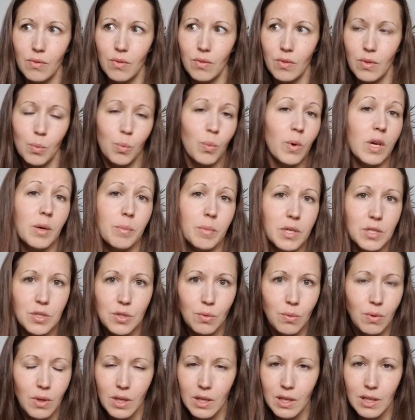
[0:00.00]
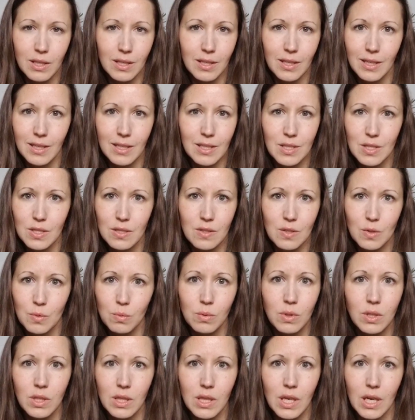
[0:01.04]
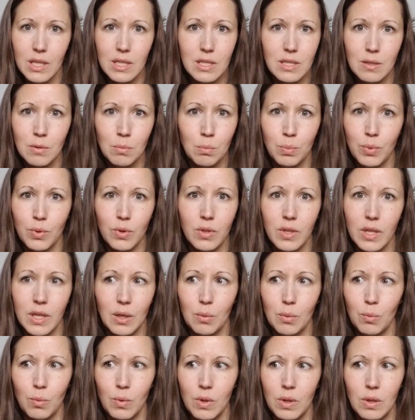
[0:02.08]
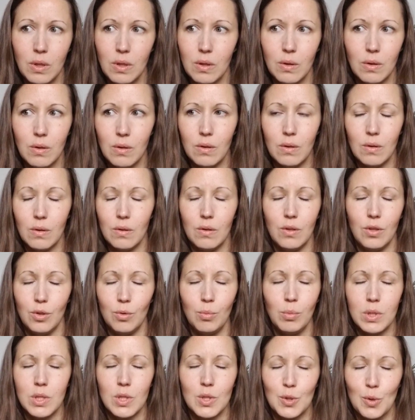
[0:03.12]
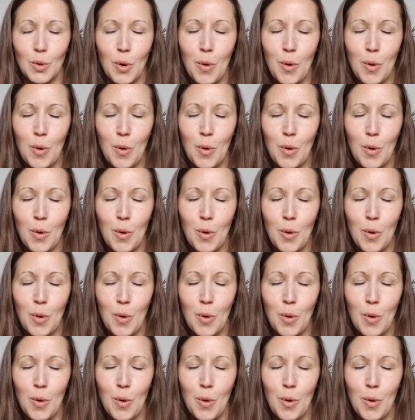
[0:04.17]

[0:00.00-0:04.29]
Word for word: then why am I doing it? It's, it's really that simple. Like we, humans